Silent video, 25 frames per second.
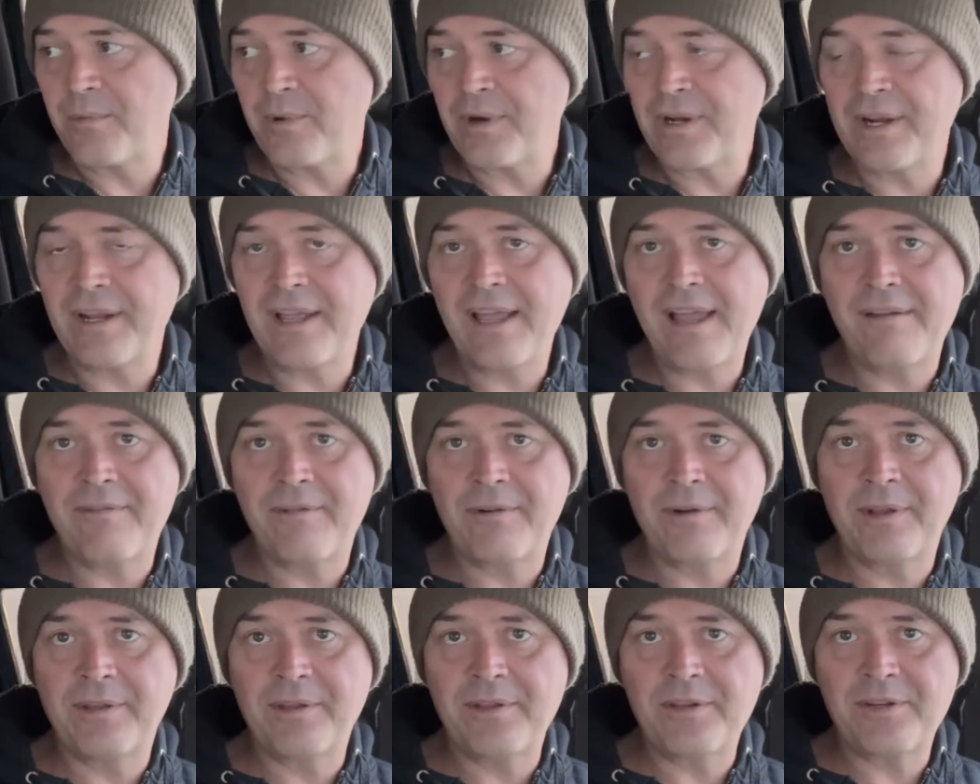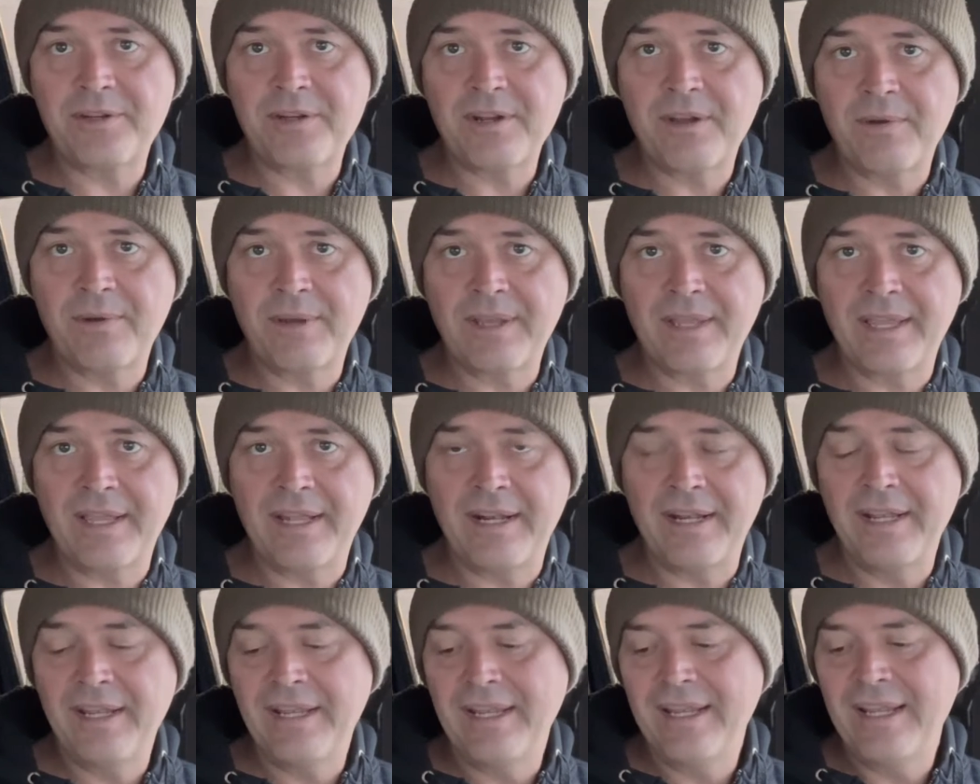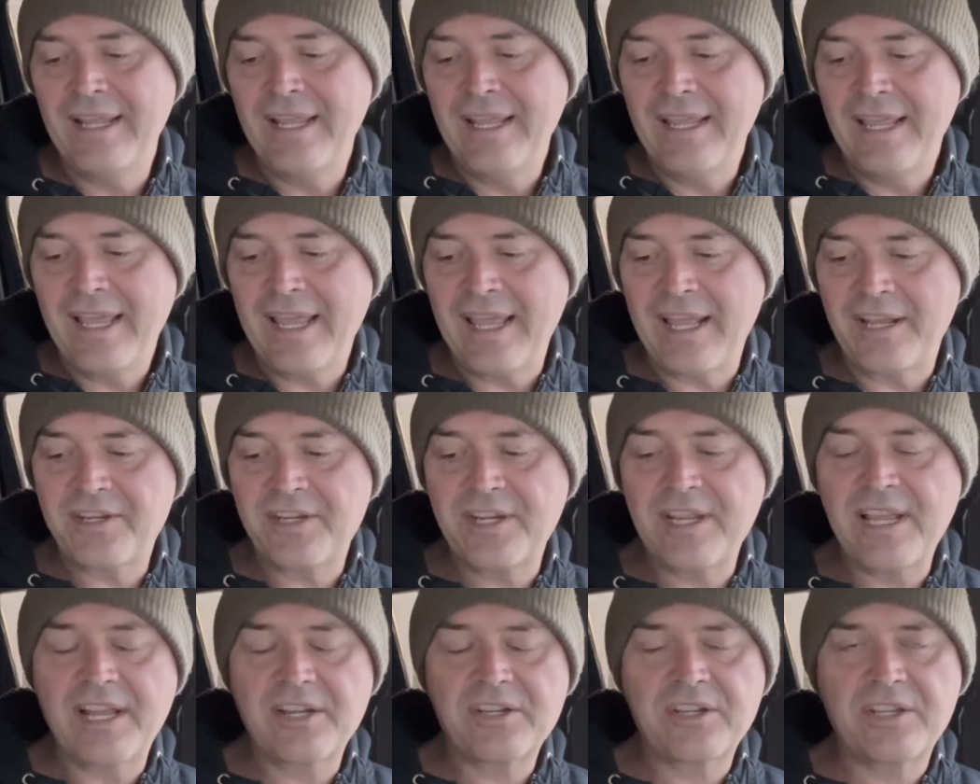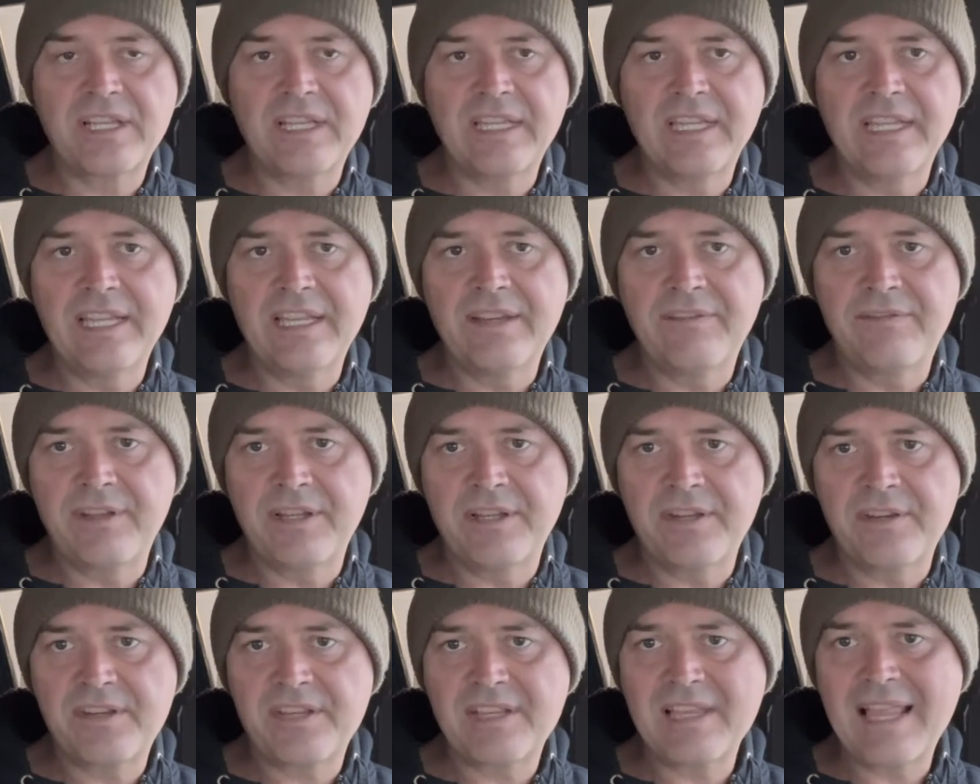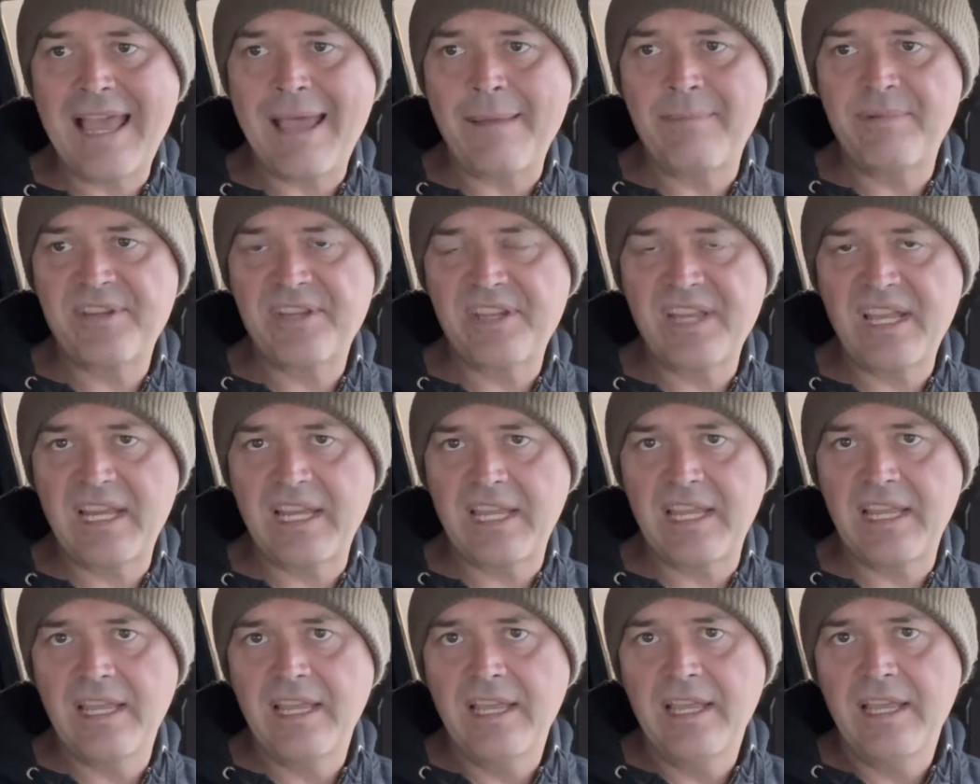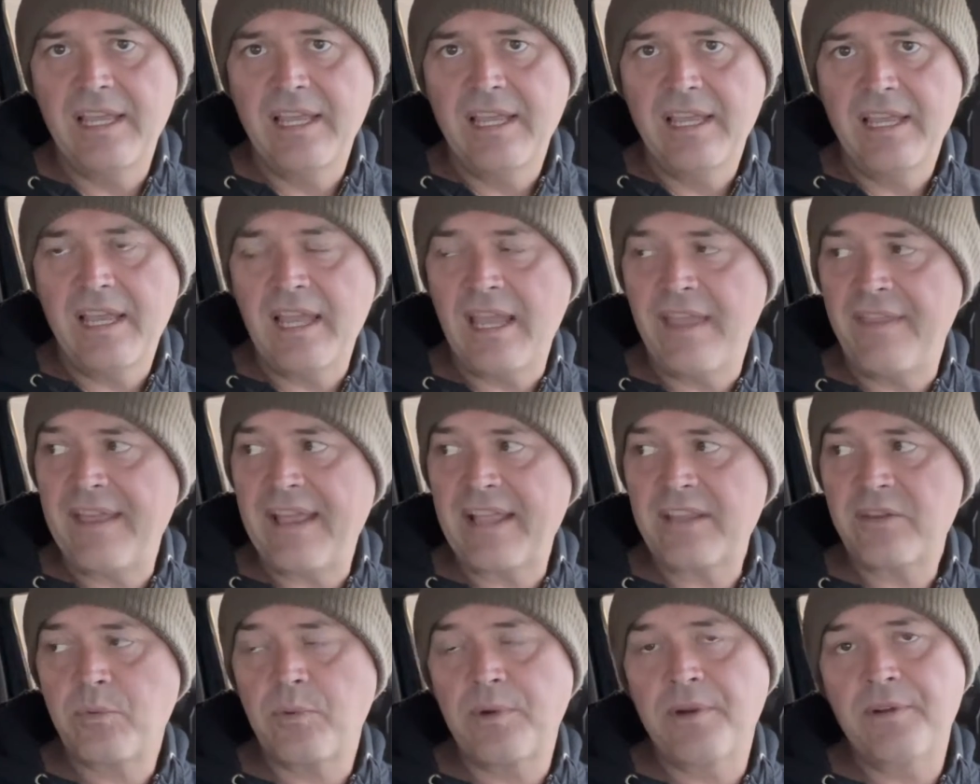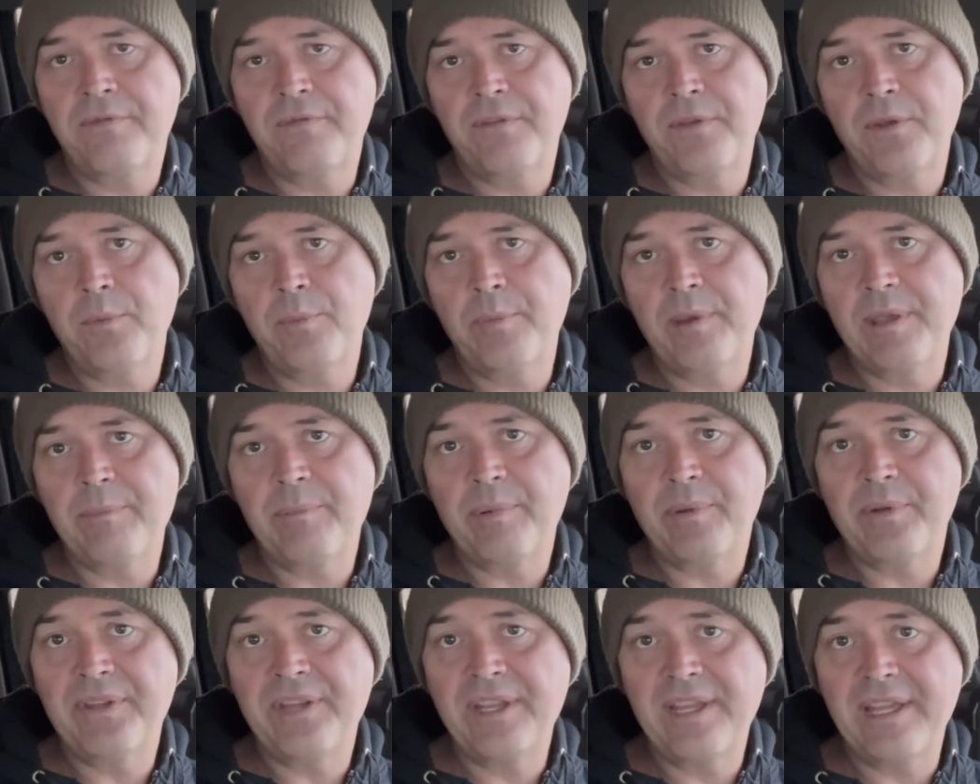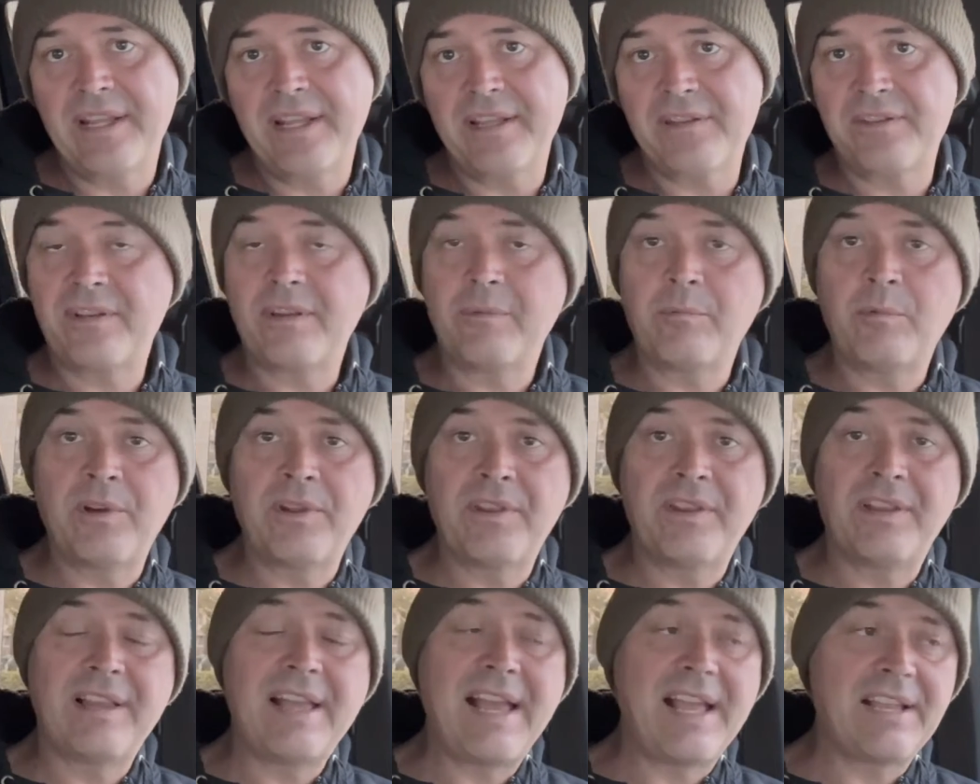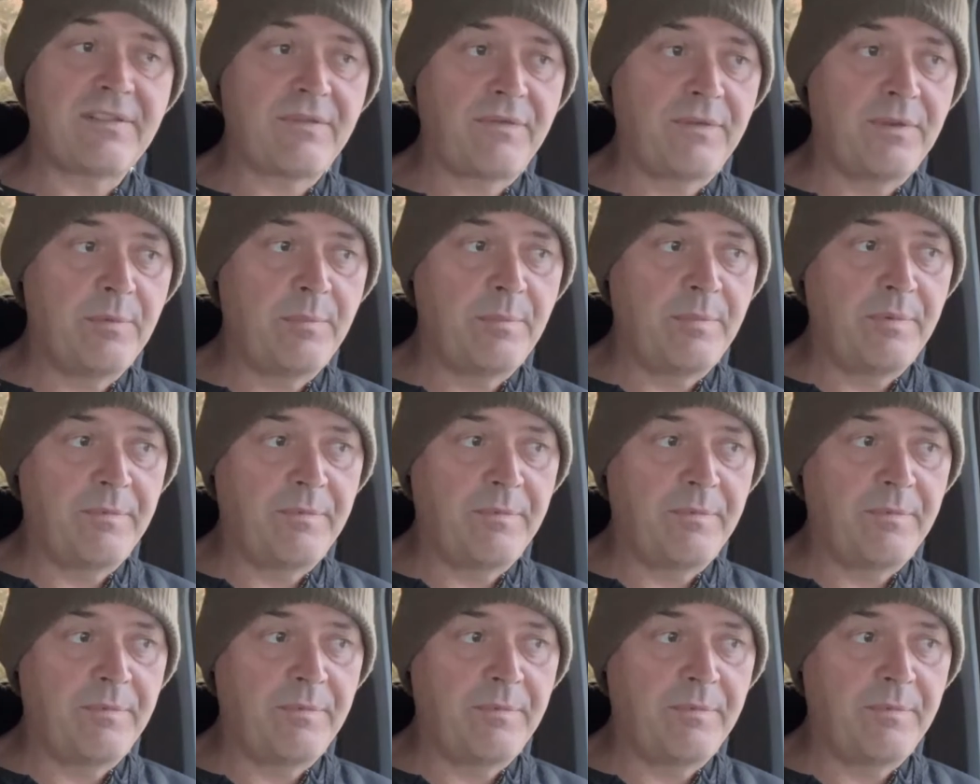We're going to have her on the show again, and she actually lived in Slab City, and that's what a few people did. That's one of the last few